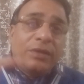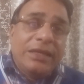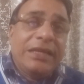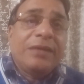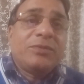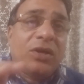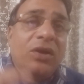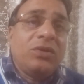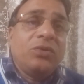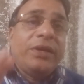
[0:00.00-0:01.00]
He keeps
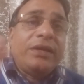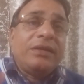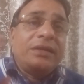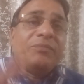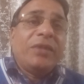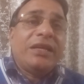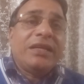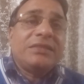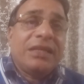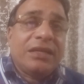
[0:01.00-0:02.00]
on doing, he
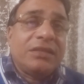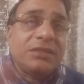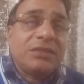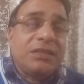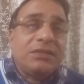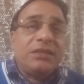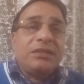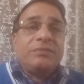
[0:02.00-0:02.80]
maintains that consistency.